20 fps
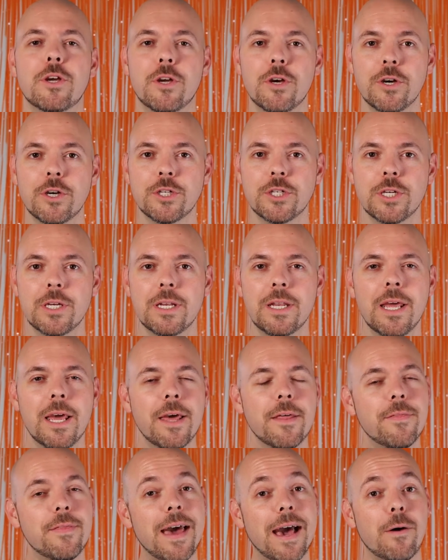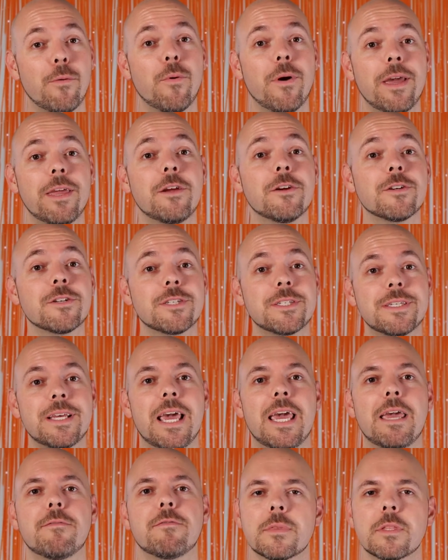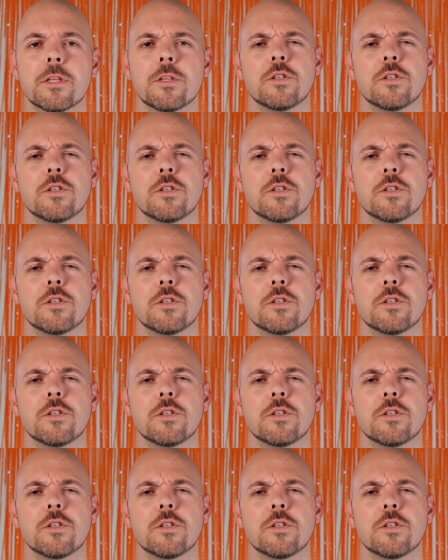cushion, that way you're safe.